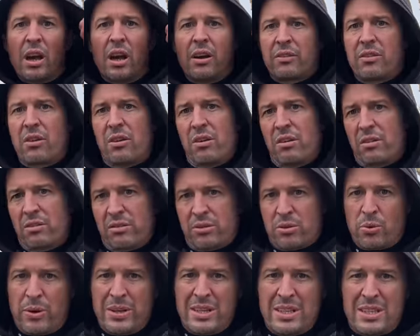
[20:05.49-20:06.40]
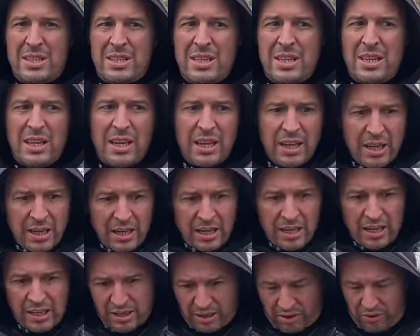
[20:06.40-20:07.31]
I've got
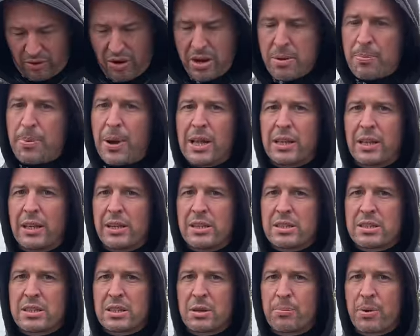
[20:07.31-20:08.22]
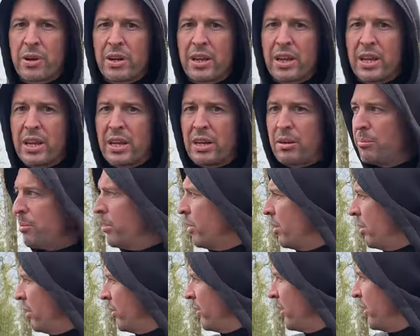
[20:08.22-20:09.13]
23 pallets to bring in and
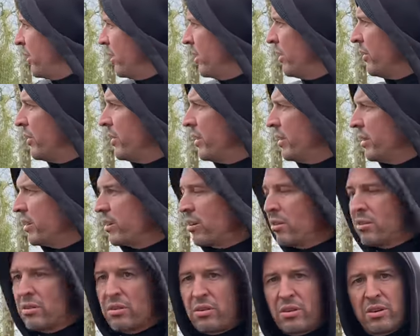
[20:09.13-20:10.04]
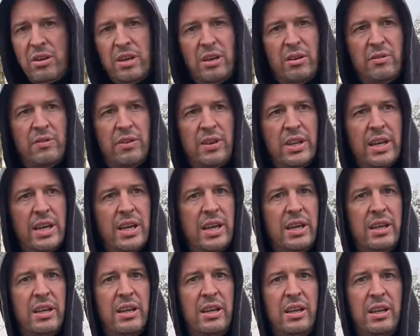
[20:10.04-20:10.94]
put on, on the concrete over
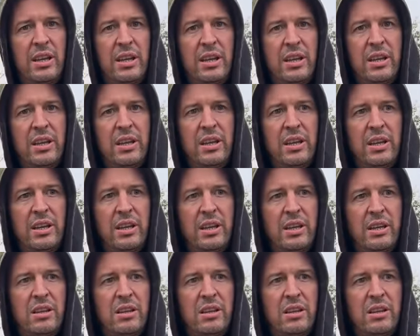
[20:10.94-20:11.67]
there. Mm-hmm.